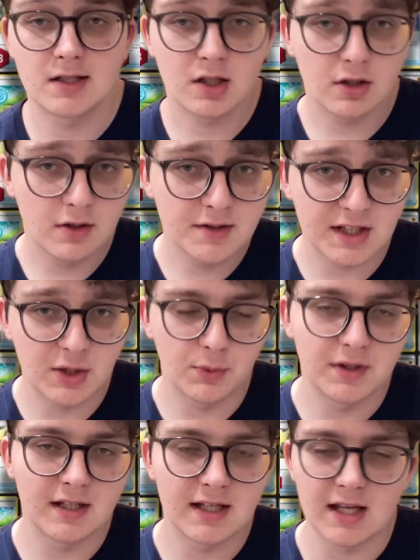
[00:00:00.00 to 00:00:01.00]
turns and
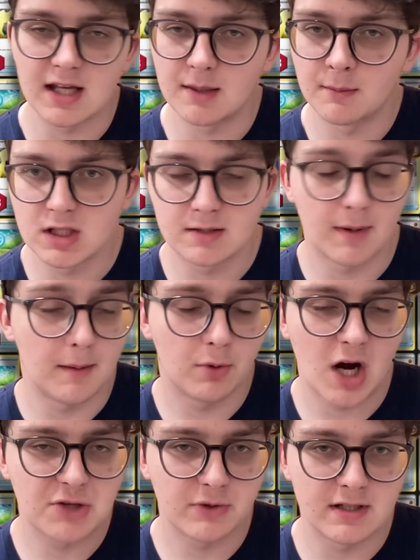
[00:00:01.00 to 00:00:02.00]
win the game just by
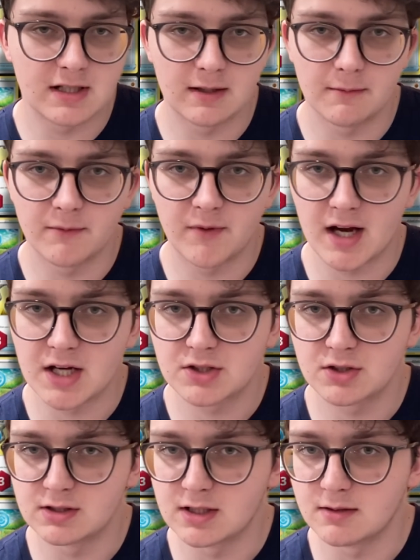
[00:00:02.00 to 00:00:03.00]
prize racing them
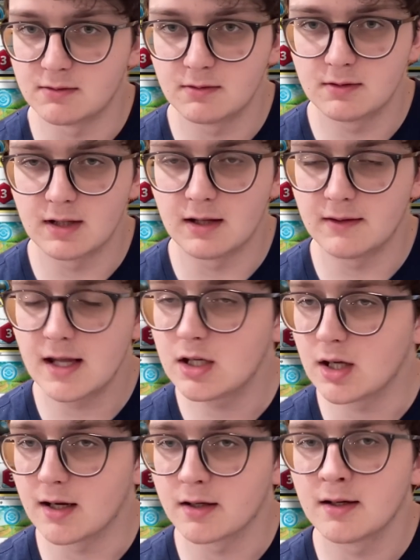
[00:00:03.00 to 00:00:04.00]
faster than they
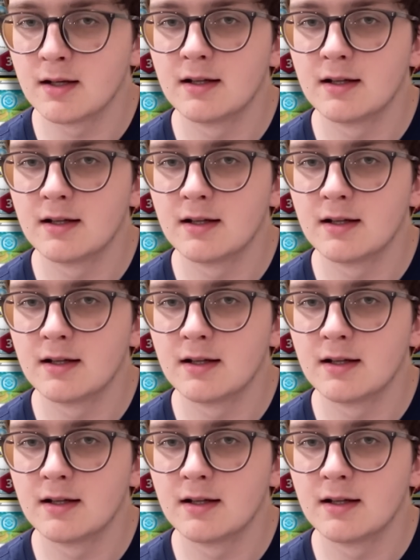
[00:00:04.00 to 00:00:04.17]
can.